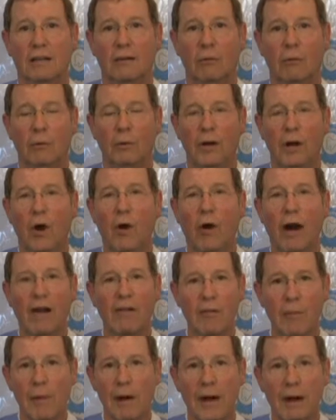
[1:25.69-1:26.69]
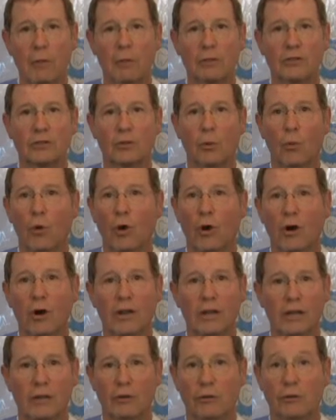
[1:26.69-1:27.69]
We know everybody wants to
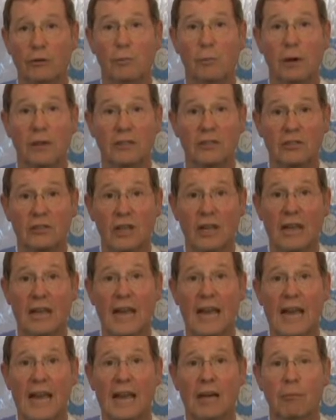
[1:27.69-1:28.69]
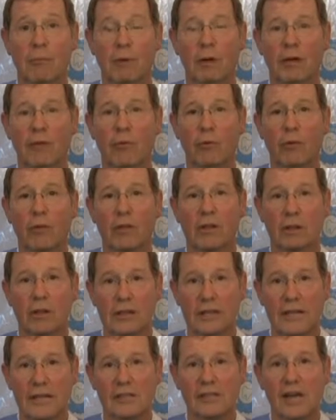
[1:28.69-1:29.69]
work and do as much as they can, but if one of
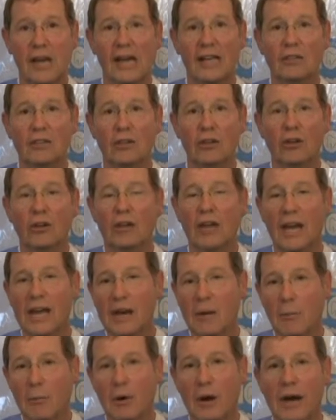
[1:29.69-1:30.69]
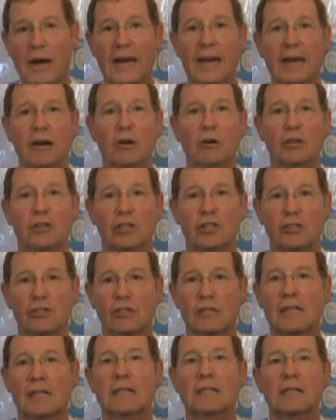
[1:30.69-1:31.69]
the leads asks you to take a break, or
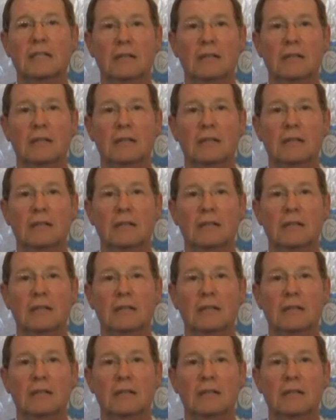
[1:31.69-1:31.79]
just,